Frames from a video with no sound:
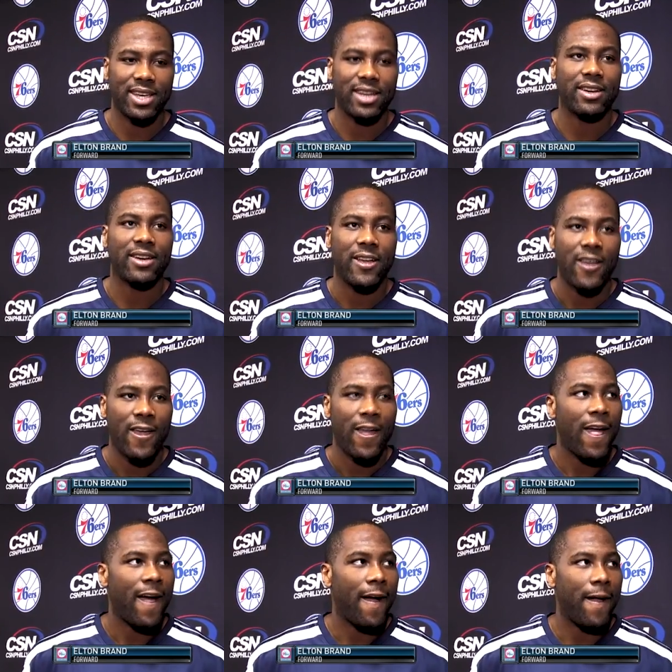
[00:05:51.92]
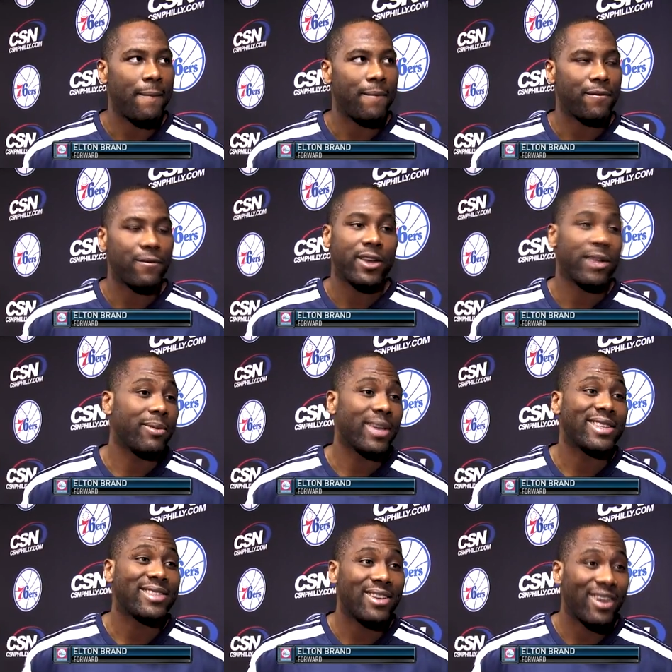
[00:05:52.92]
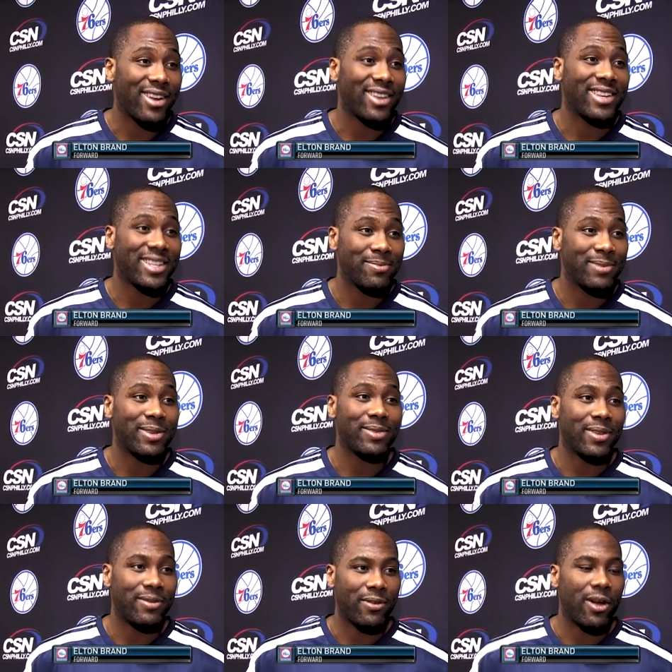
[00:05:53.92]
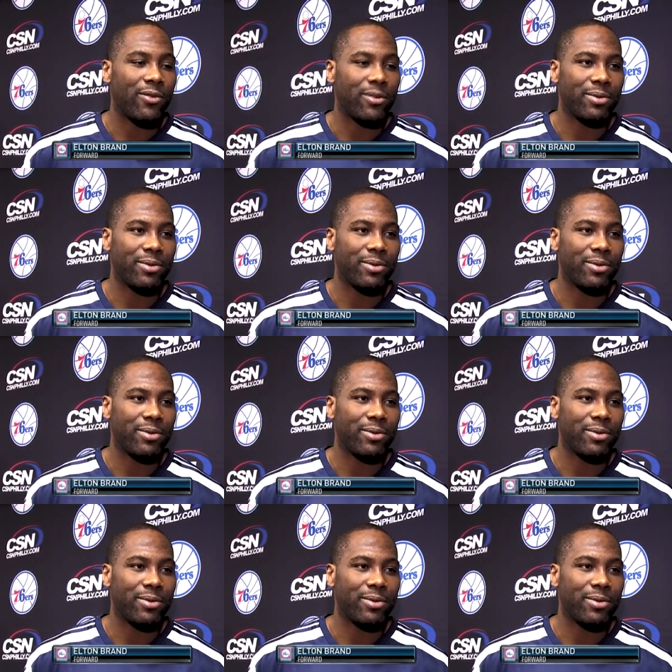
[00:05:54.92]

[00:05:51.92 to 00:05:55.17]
here um, before the N B A started. He's been involved